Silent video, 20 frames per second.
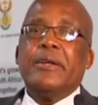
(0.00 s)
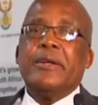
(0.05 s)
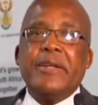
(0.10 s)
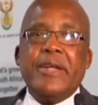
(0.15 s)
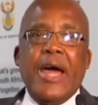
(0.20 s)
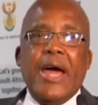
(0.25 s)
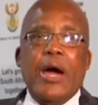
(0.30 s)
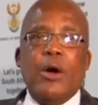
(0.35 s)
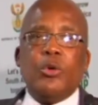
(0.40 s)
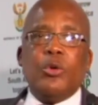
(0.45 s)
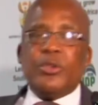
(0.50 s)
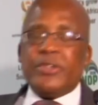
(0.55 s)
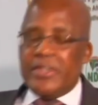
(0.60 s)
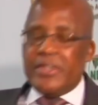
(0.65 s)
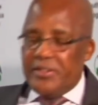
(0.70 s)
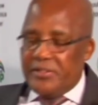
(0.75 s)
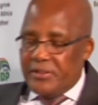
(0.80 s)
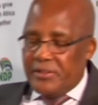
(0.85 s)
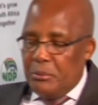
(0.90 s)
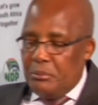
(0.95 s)
Now,
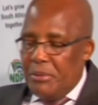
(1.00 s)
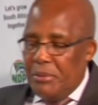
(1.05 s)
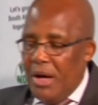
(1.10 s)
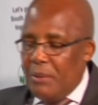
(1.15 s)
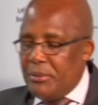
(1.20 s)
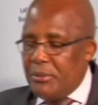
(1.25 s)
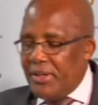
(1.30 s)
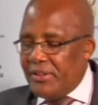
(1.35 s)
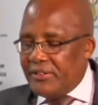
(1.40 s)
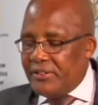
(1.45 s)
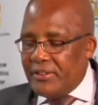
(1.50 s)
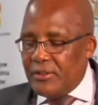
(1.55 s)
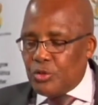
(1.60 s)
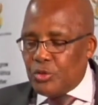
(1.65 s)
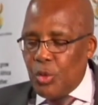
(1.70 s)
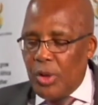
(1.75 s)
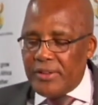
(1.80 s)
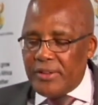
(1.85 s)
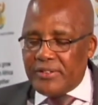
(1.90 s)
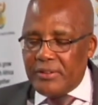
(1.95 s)
these Zimbabweans,
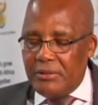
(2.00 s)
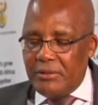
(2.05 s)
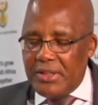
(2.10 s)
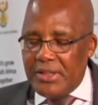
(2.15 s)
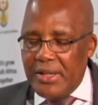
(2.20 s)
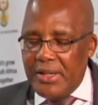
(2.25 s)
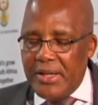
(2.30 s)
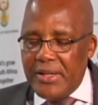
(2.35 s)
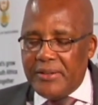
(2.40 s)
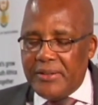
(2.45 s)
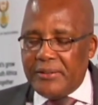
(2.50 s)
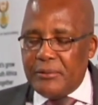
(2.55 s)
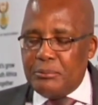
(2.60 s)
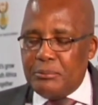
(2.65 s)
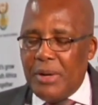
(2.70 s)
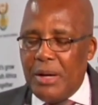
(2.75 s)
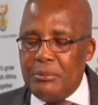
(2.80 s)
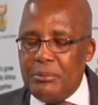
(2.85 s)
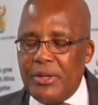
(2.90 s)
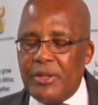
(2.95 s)
these 178
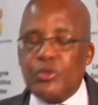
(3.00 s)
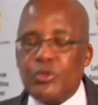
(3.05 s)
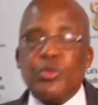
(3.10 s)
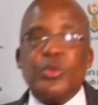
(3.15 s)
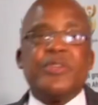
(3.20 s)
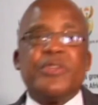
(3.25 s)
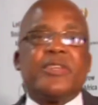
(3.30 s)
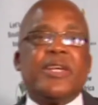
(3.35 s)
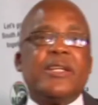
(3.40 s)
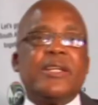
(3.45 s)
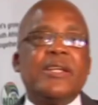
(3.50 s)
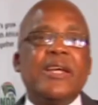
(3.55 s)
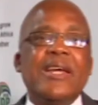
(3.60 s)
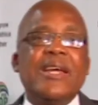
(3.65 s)
Zimbabweans, we said